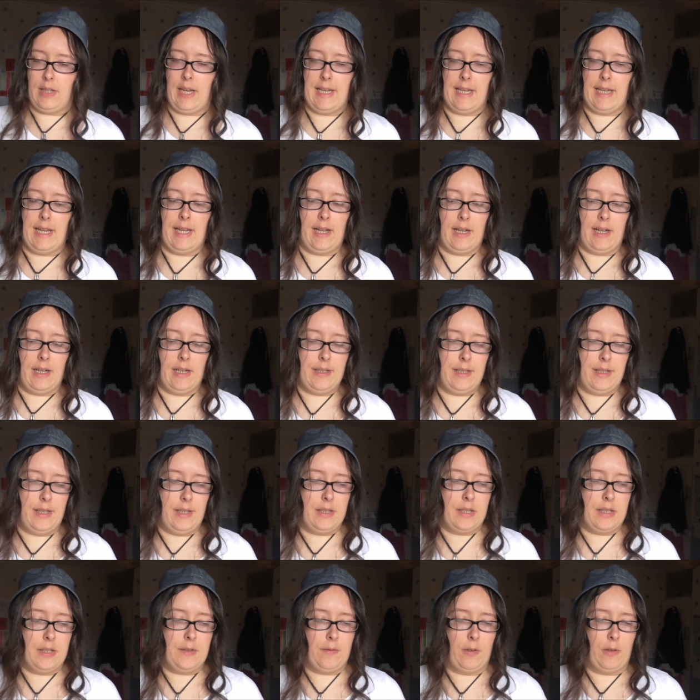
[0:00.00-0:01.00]
gaining
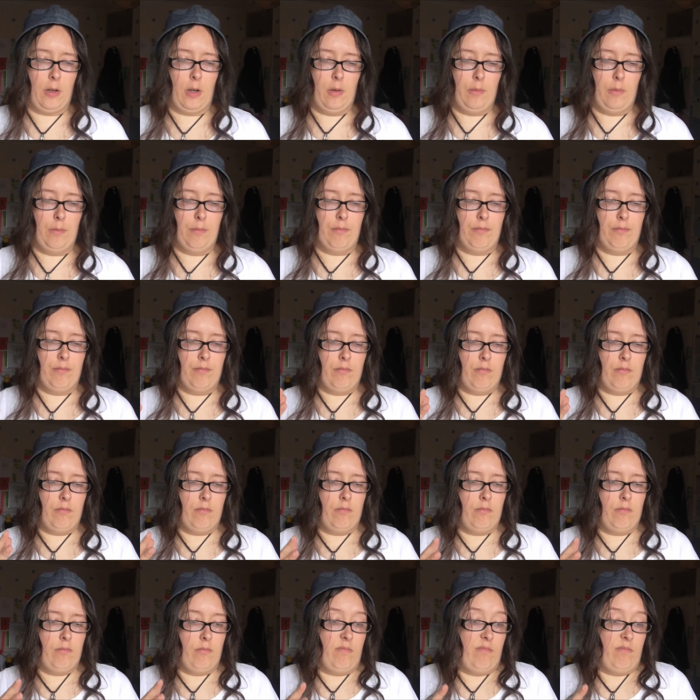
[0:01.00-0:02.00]
ideas from
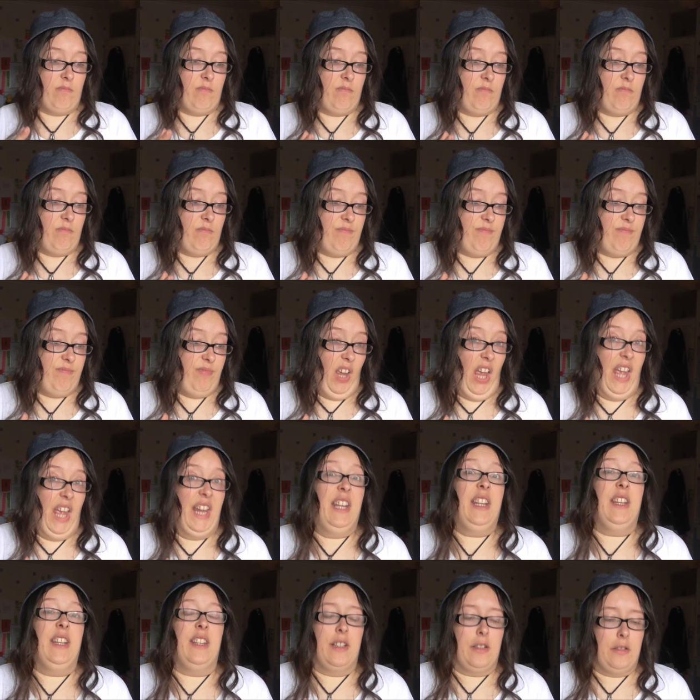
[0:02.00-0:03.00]

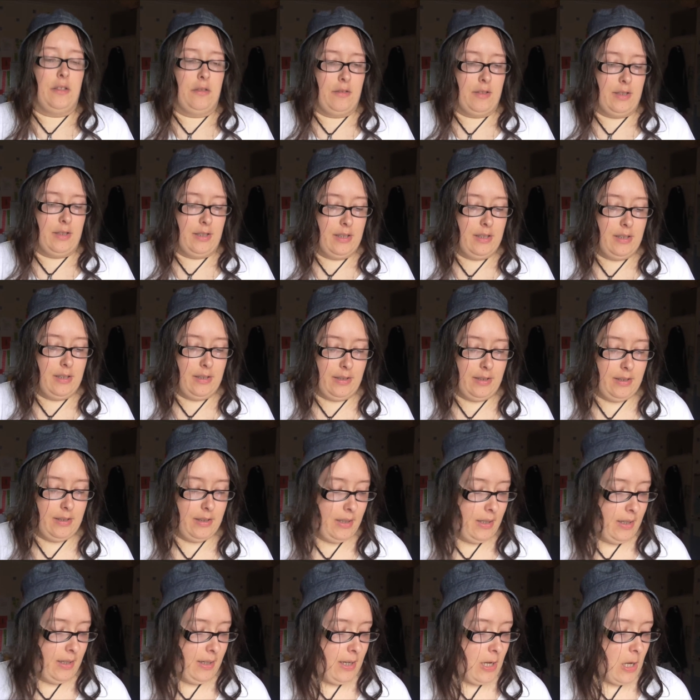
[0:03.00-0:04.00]
anything really.
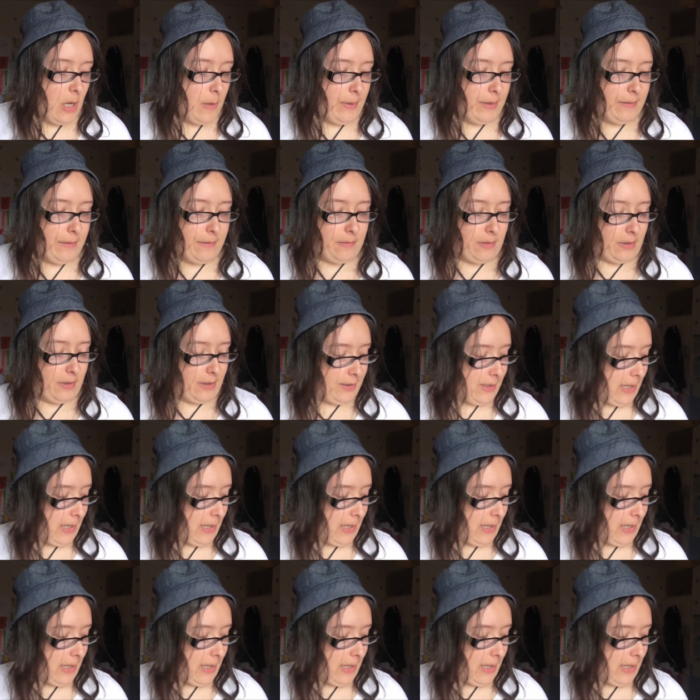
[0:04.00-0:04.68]
I mean, for